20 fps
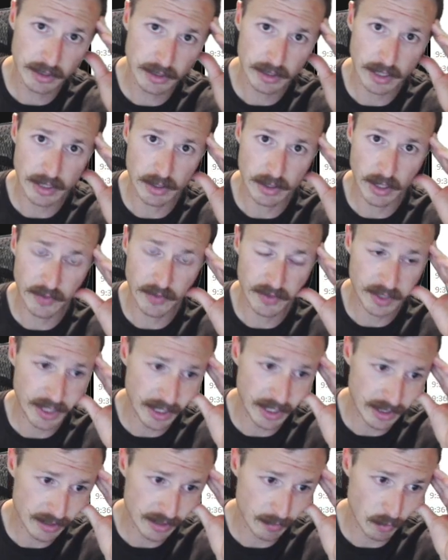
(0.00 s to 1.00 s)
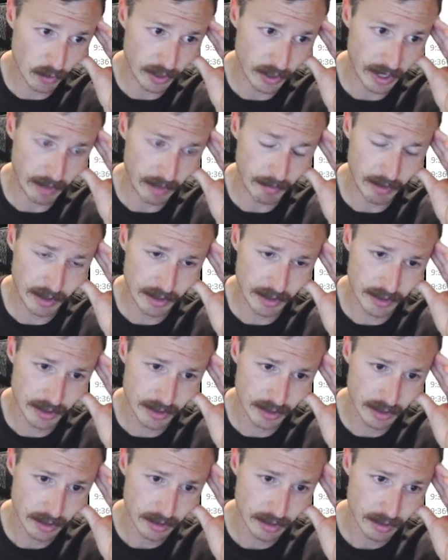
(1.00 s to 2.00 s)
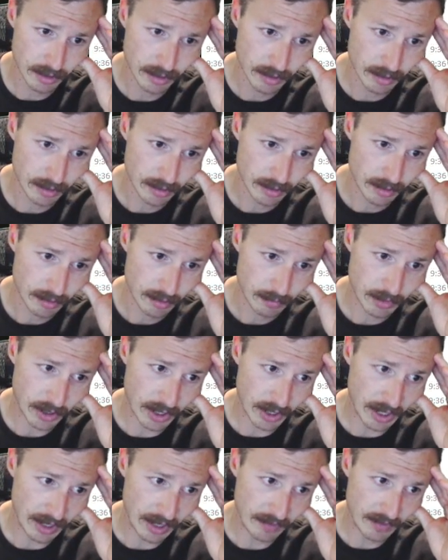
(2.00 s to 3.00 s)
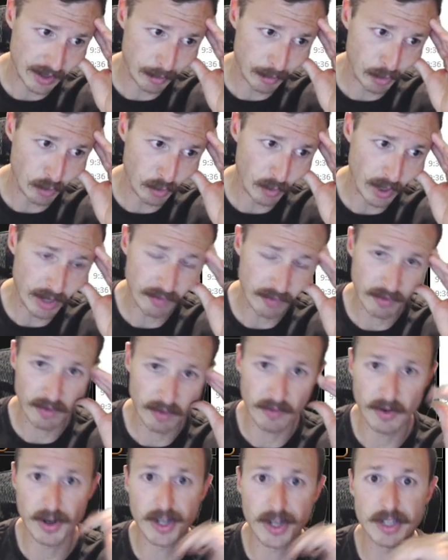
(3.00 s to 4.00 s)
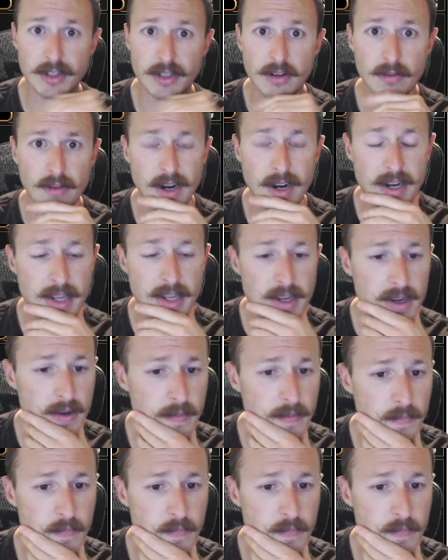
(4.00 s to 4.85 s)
I know I have to take some more damage, but then I have double white for Verdict already.